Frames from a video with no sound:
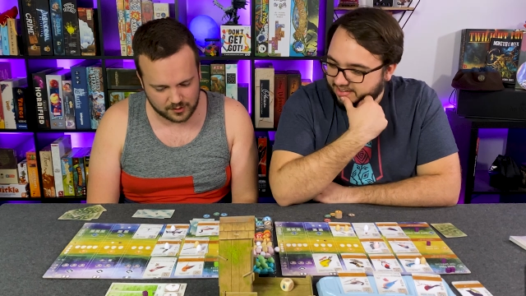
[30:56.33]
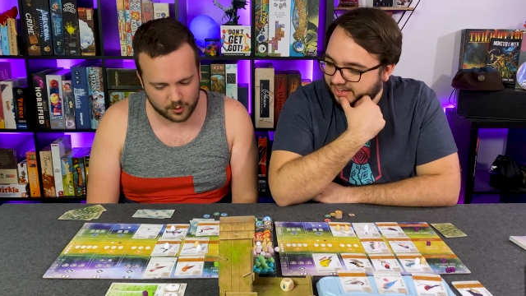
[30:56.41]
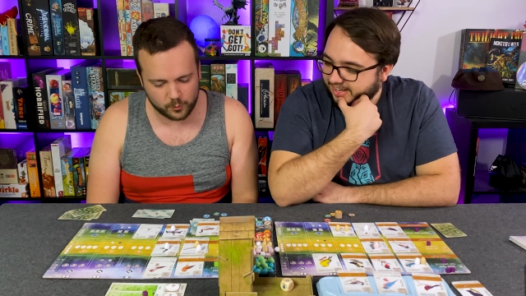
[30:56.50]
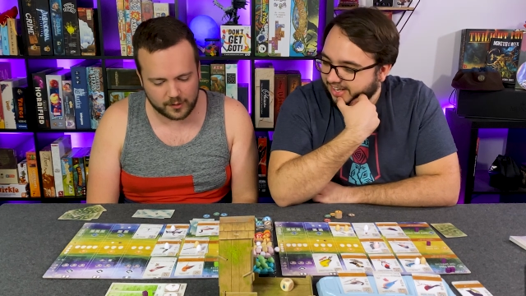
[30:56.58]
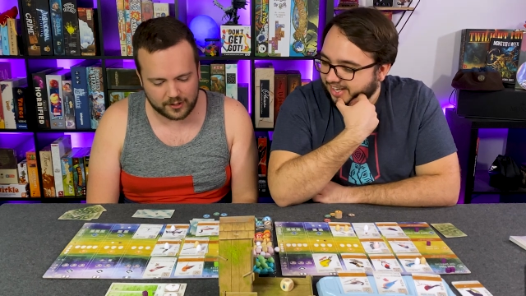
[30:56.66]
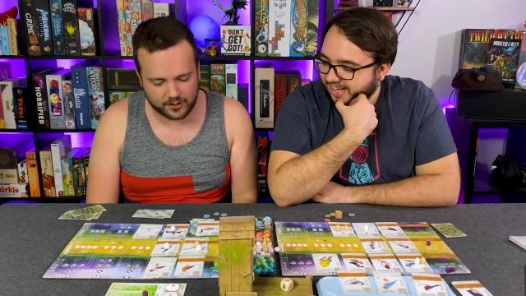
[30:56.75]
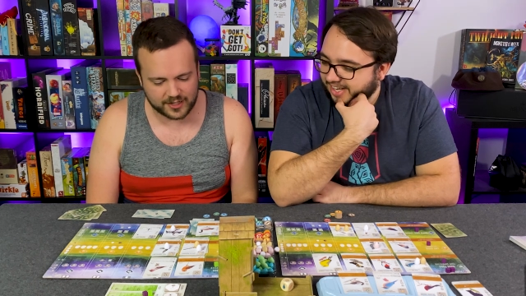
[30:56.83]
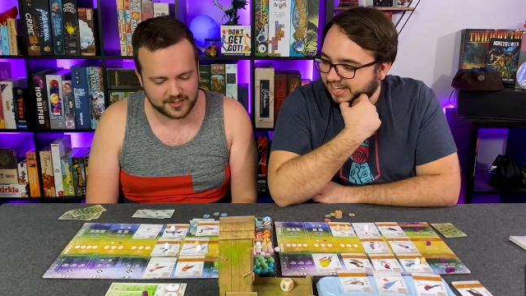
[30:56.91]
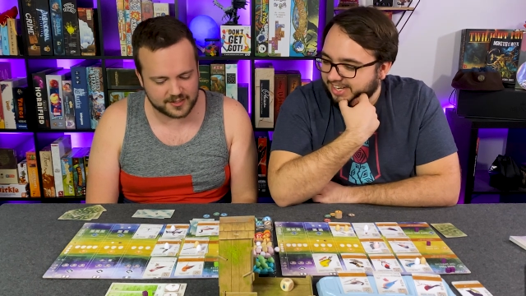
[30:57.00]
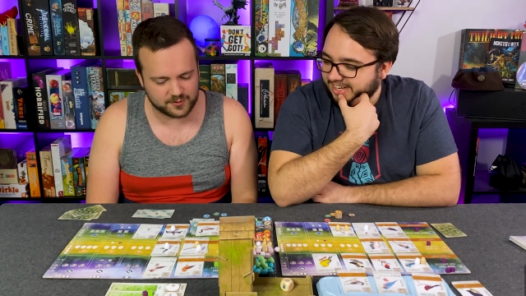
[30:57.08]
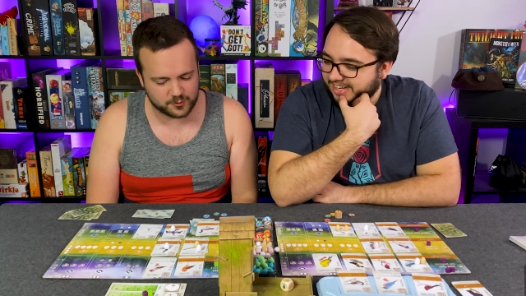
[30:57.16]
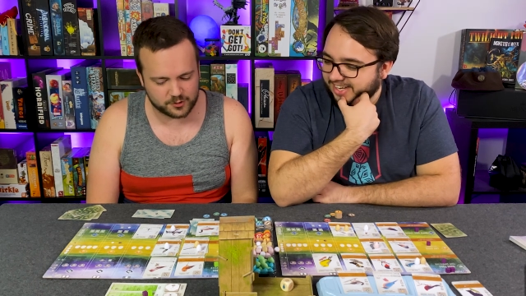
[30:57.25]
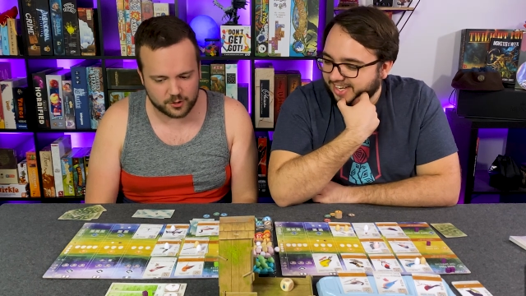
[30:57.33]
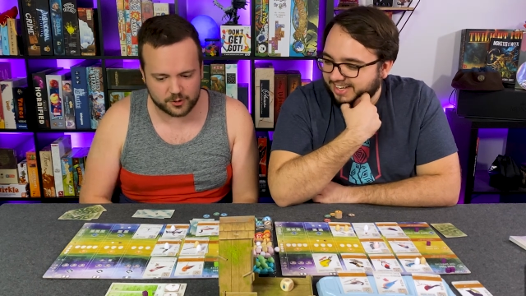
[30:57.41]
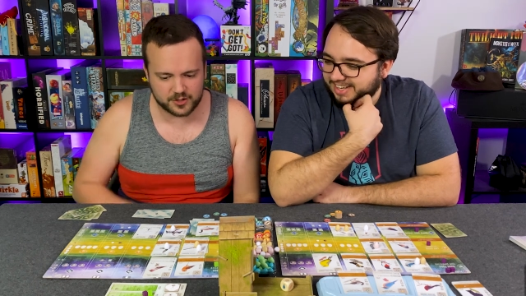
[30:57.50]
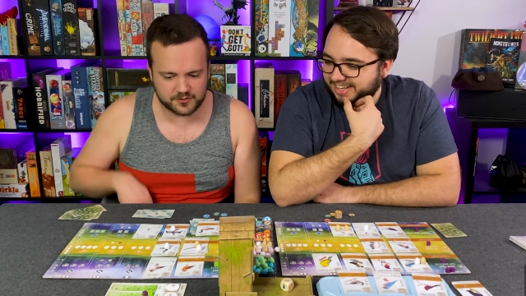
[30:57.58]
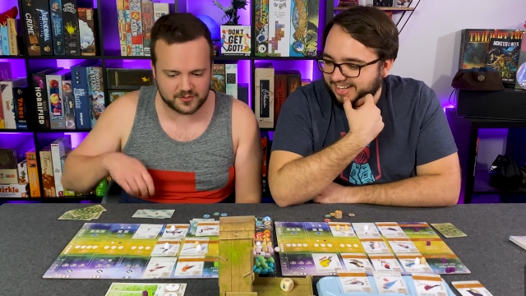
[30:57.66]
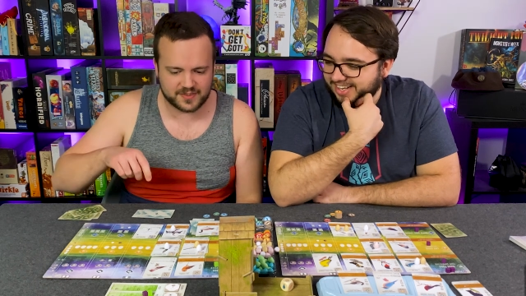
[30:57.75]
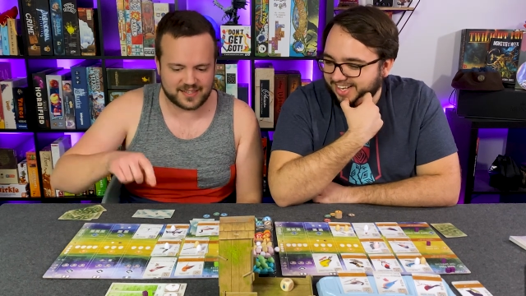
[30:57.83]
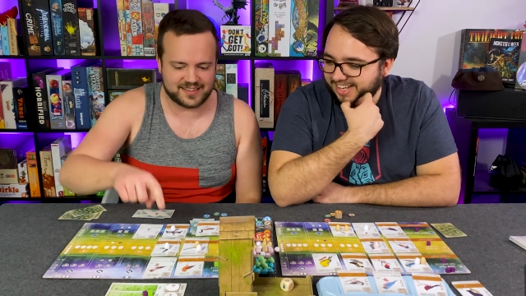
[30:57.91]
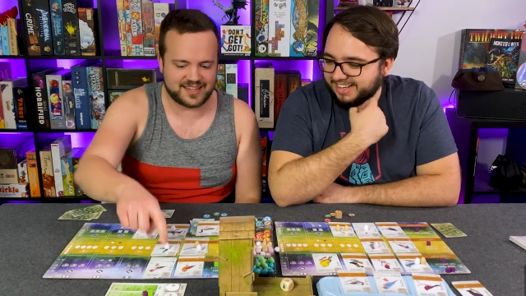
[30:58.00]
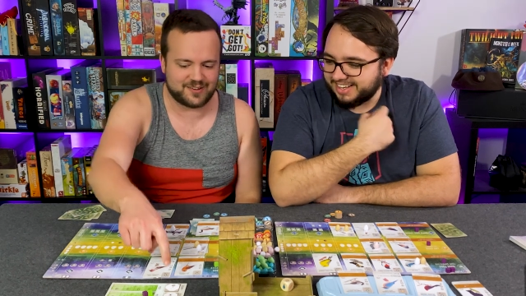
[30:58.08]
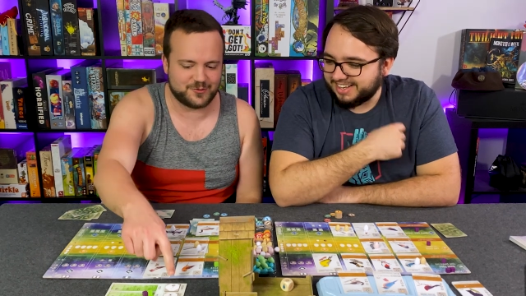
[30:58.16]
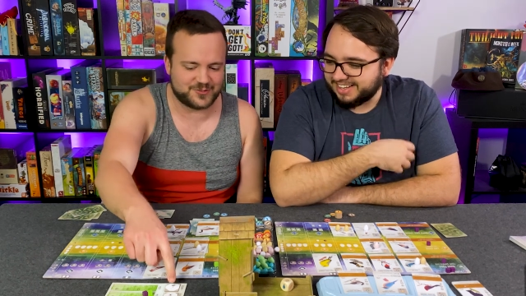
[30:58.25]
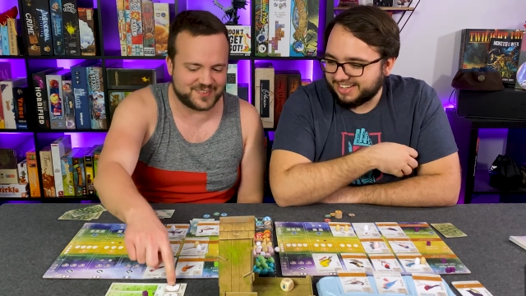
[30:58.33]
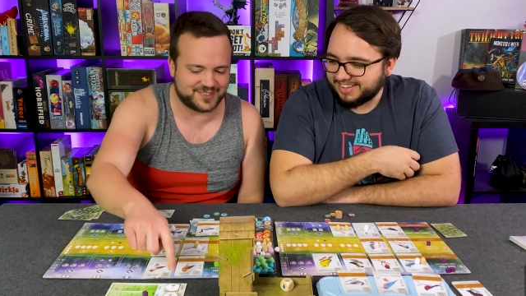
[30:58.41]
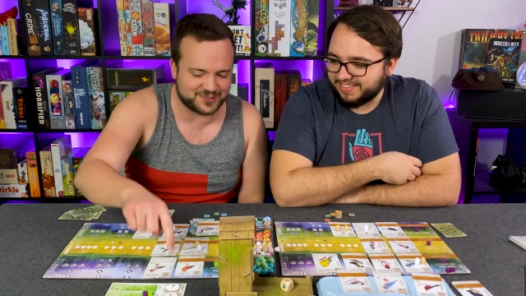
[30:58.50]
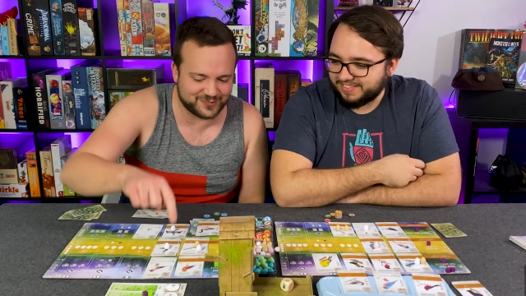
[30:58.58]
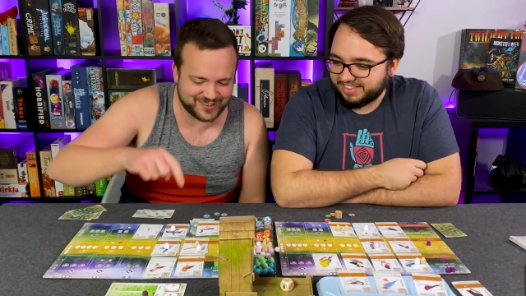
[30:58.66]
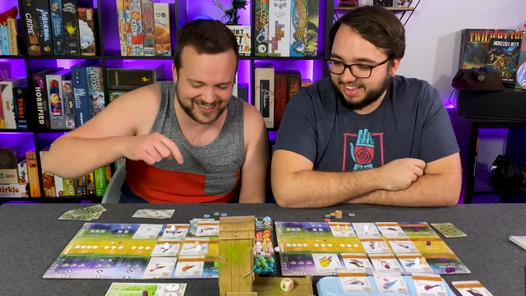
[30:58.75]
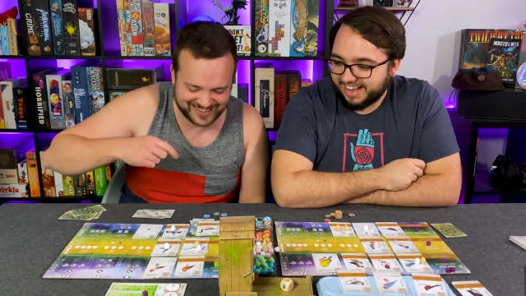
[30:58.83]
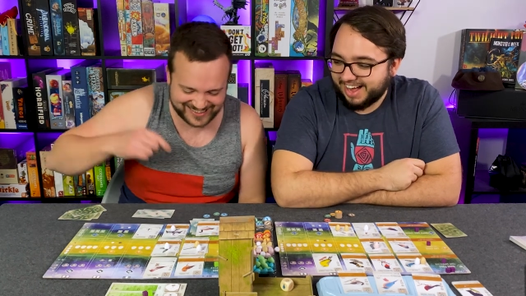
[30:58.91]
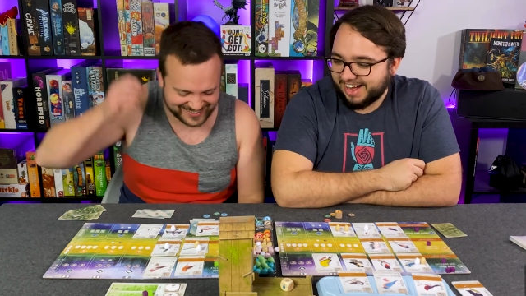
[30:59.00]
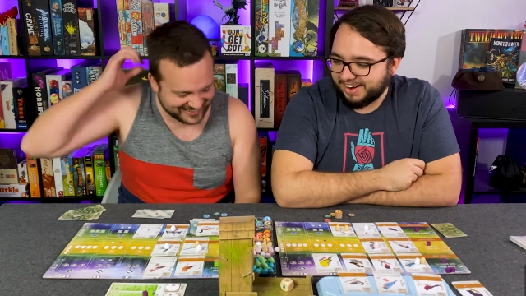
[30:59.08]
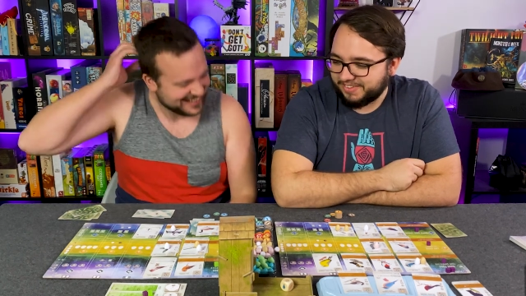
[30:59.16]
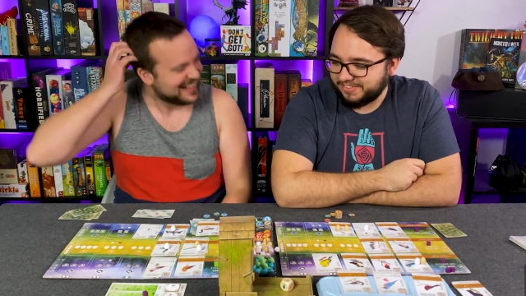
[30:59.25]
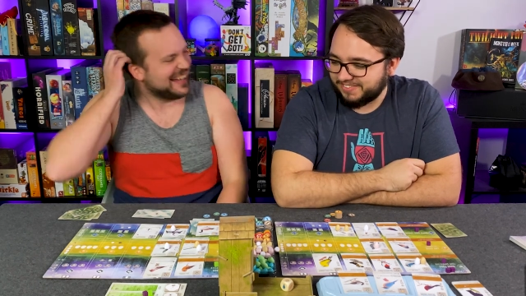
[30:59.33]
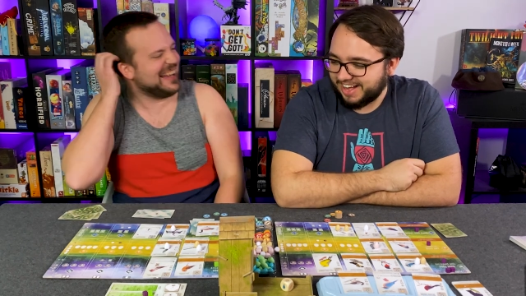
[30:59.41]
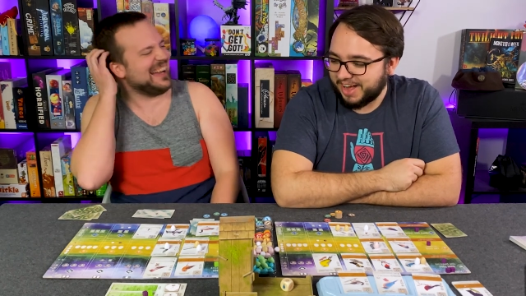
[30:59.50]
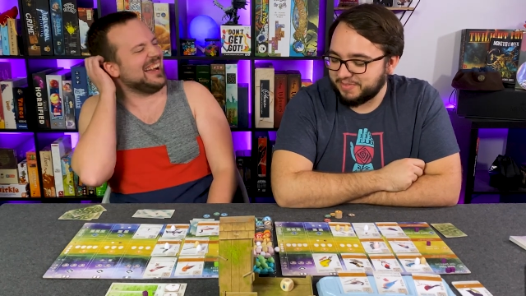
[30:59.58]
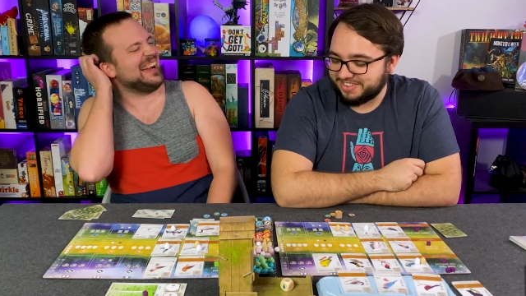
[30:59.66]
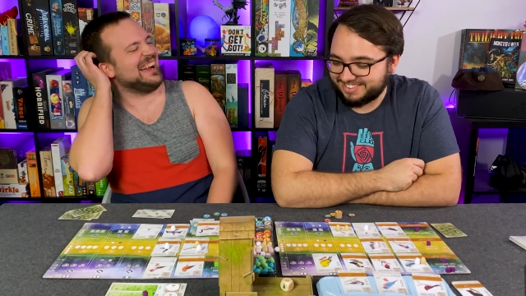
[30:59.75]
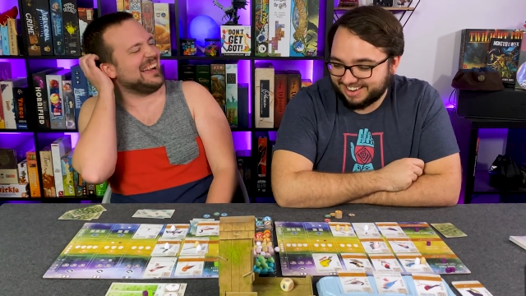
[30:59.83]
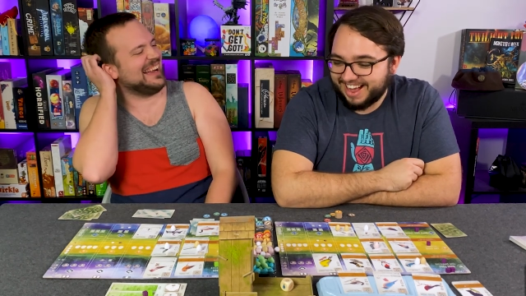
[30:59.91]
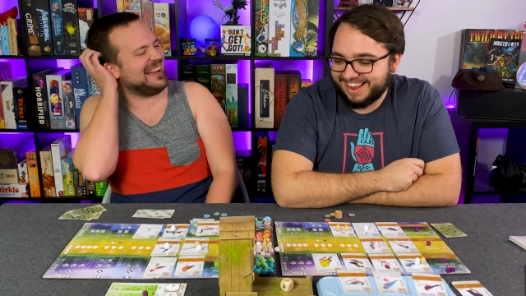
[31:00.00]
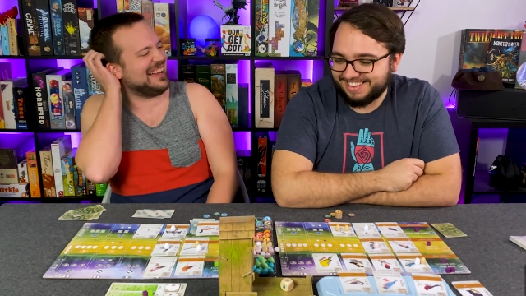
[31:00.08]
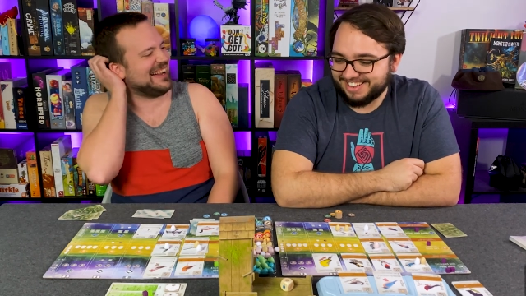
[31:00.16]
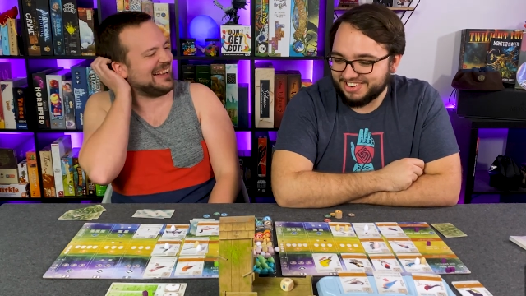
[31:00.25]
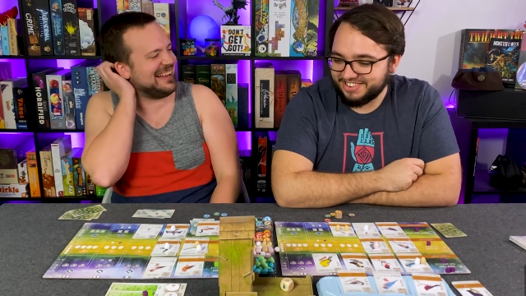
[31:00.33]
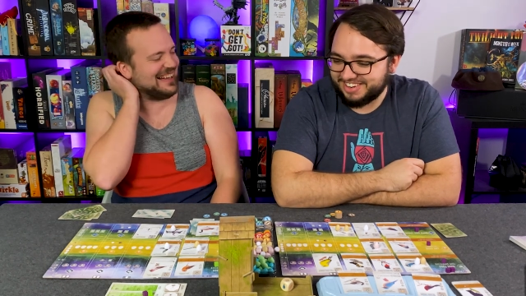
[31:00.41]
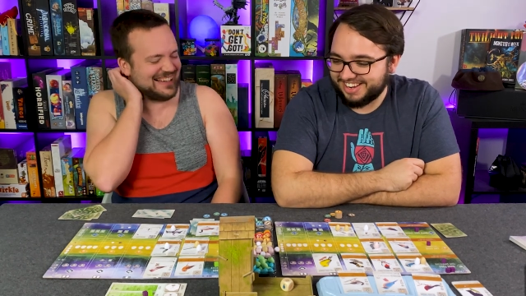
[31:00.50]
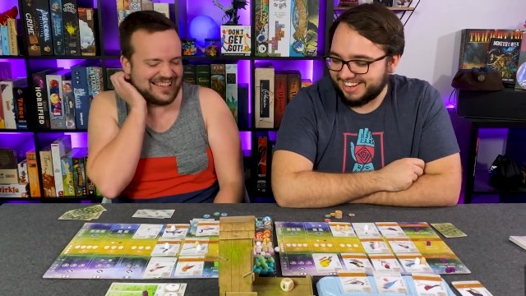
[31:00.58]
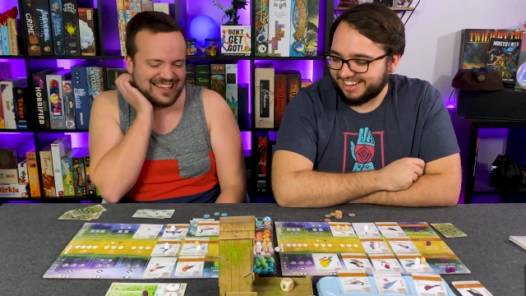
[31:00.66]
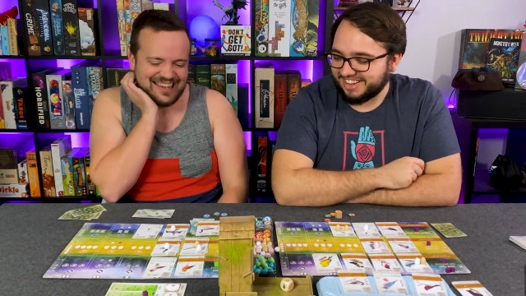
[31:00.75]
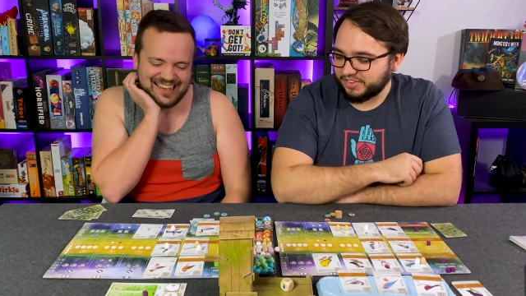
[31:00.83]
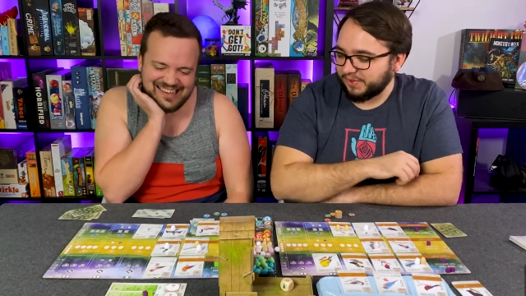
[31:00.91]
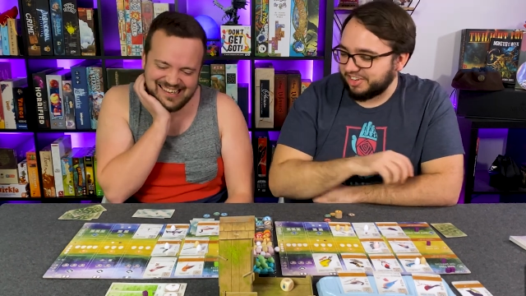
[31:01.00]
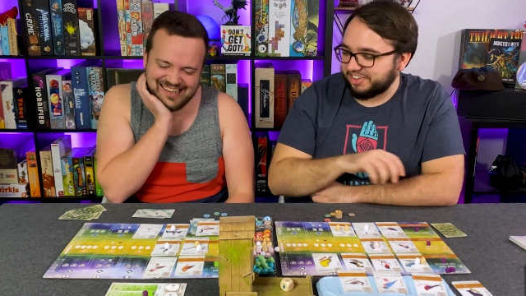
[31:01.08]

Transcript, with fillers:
Speaker 1: Oh wow! I didn't even notice that that was this one. Yeah, I'm sad that you did because we